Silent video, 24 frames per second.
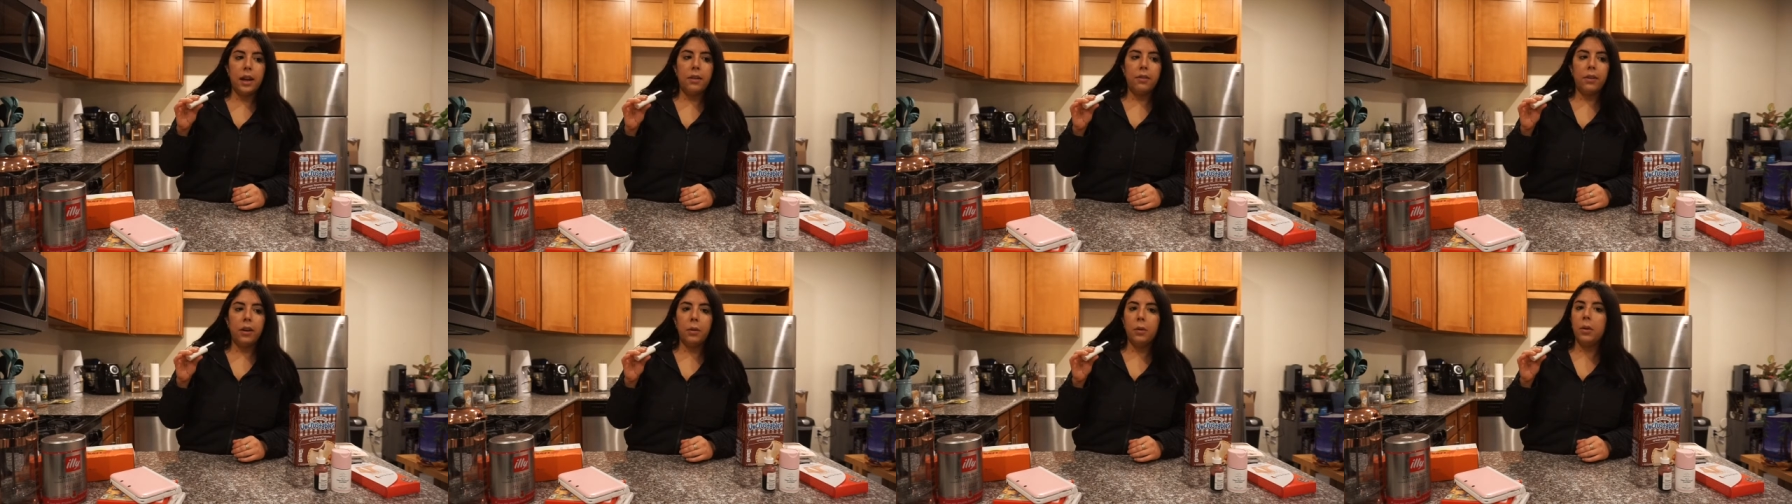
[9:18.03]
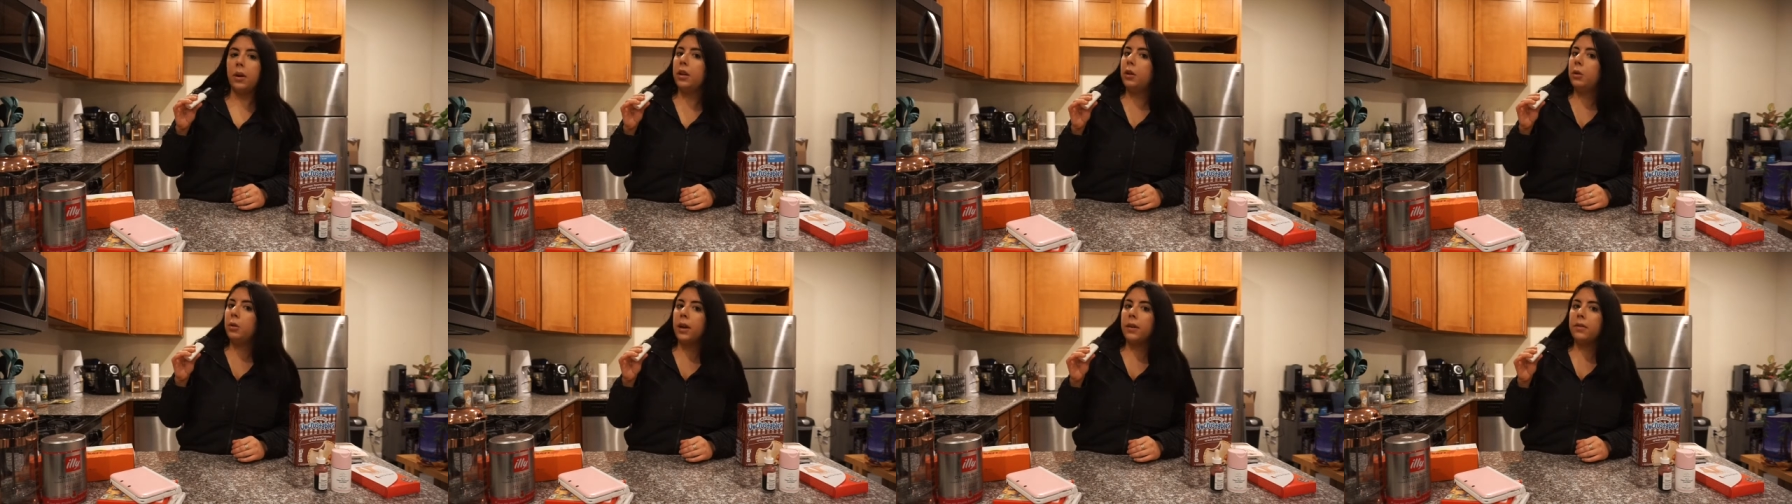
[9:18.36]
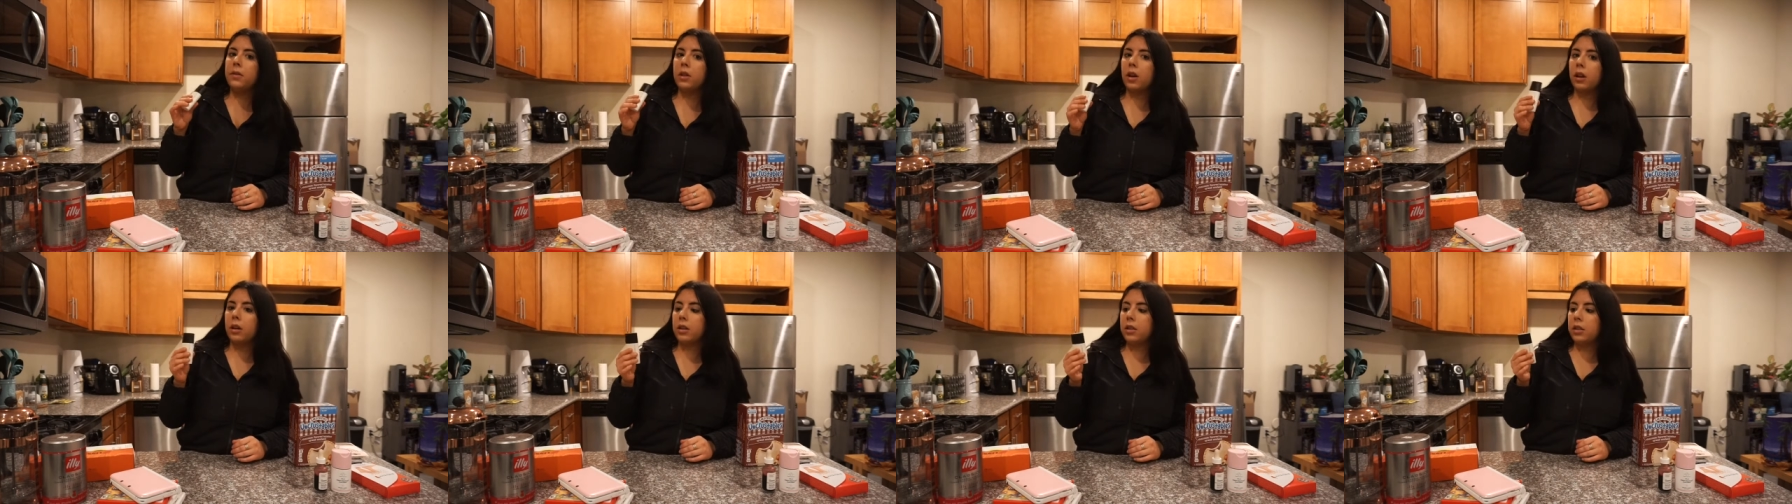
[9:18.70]
everyone who
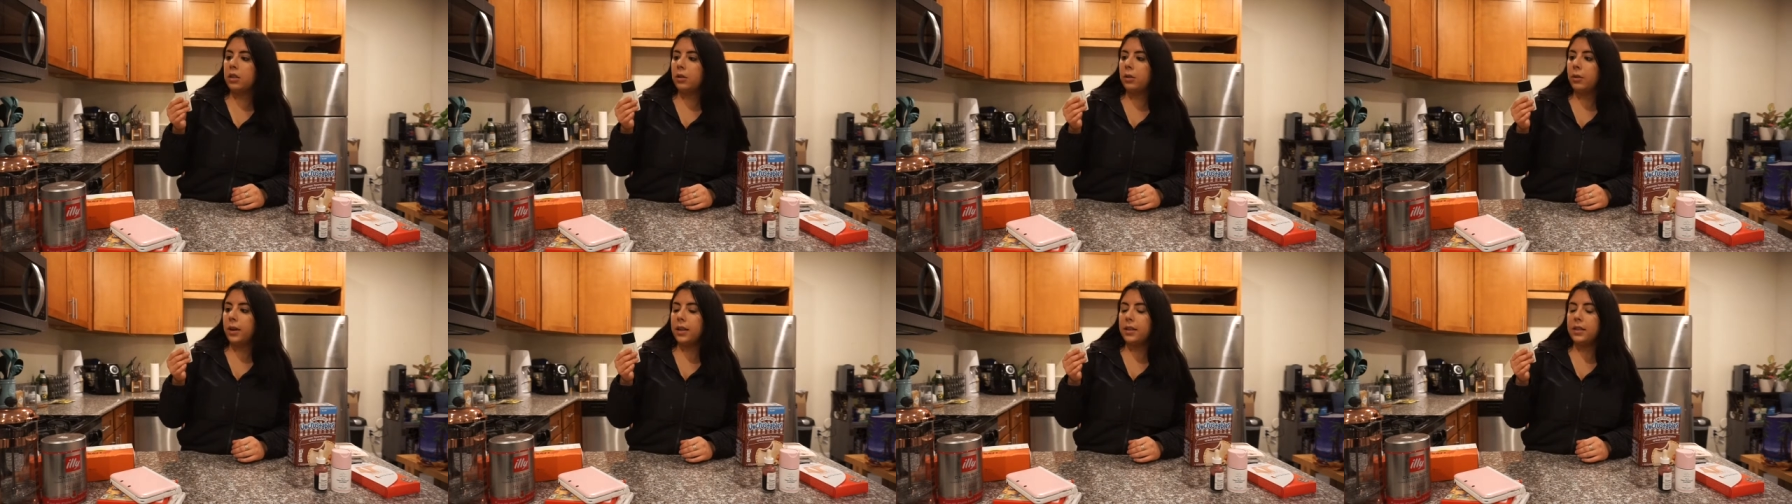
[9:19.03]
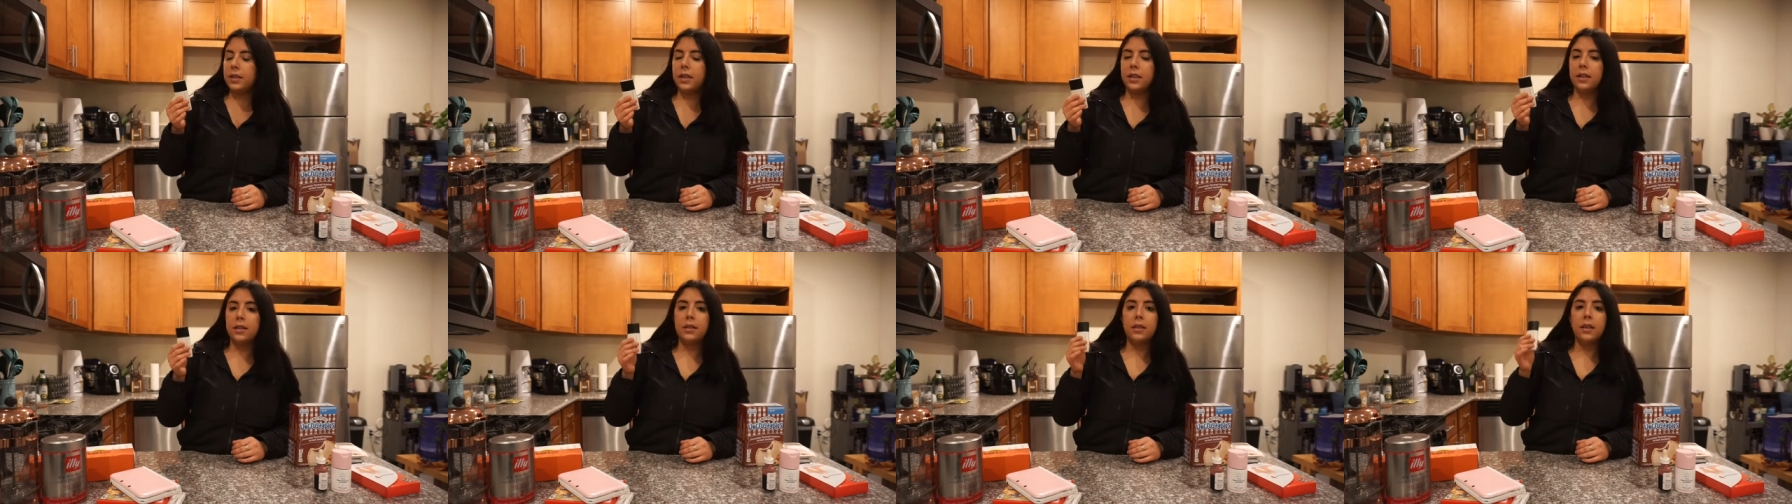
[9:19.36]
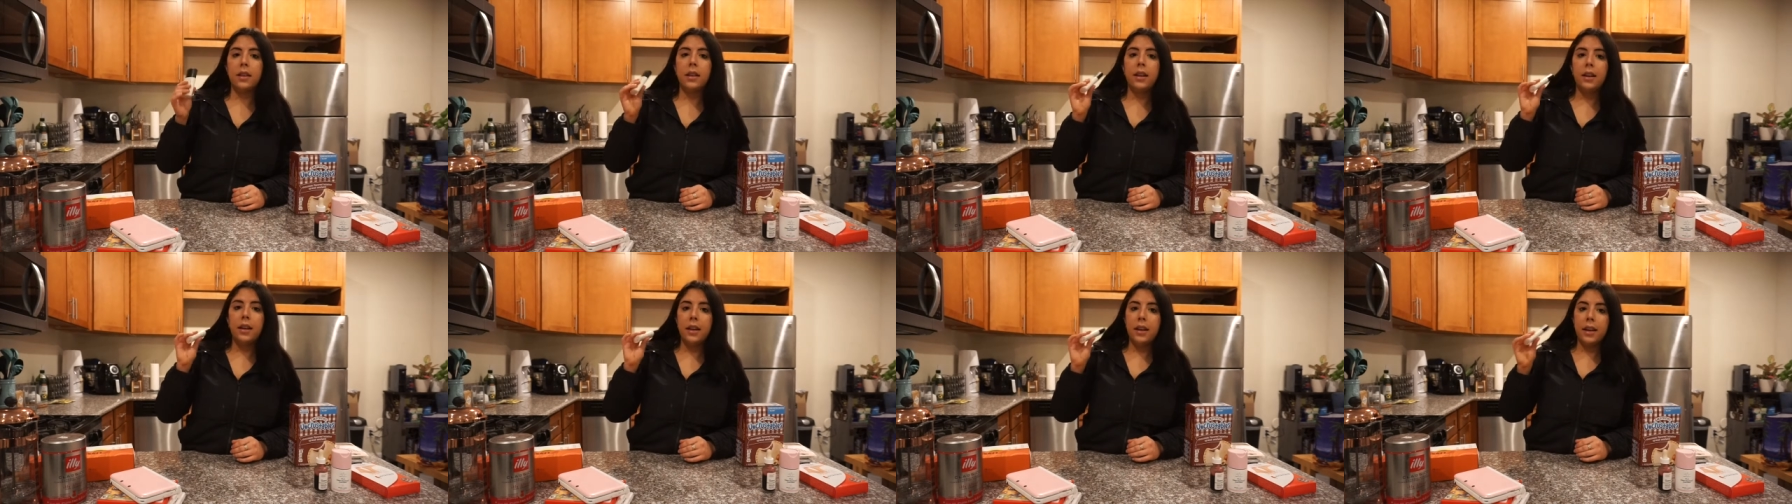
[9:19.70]
I've talked to who has
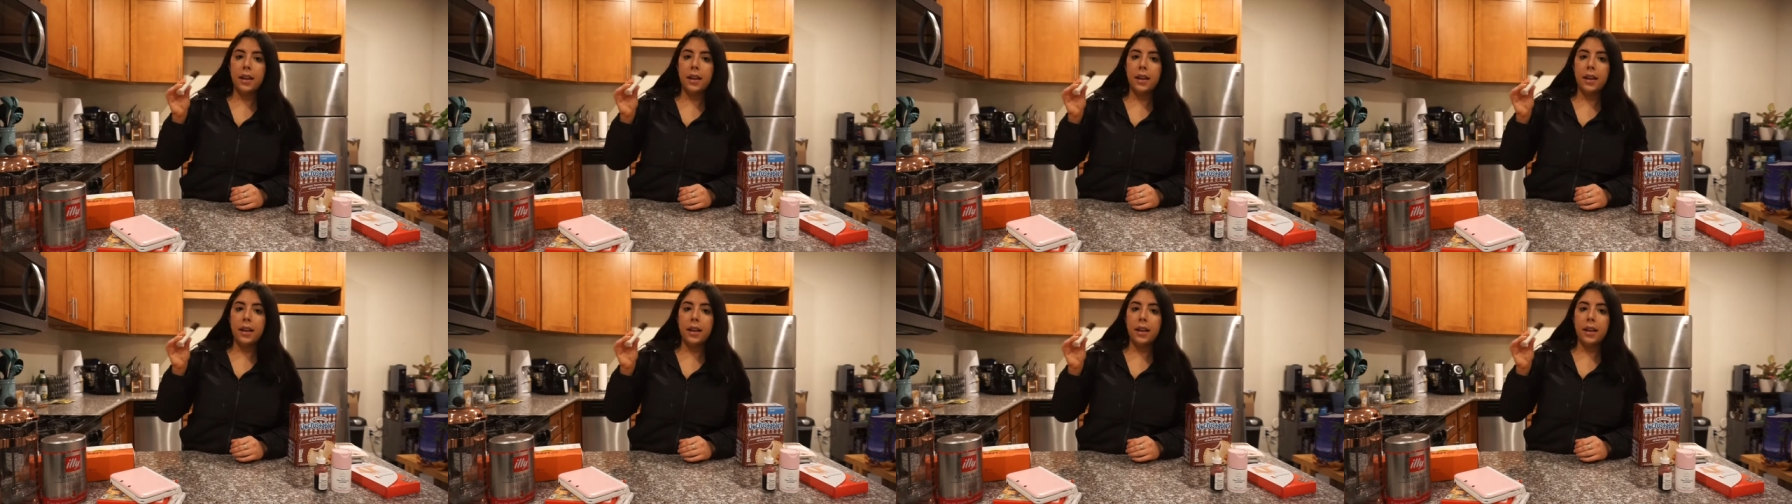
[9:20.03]
this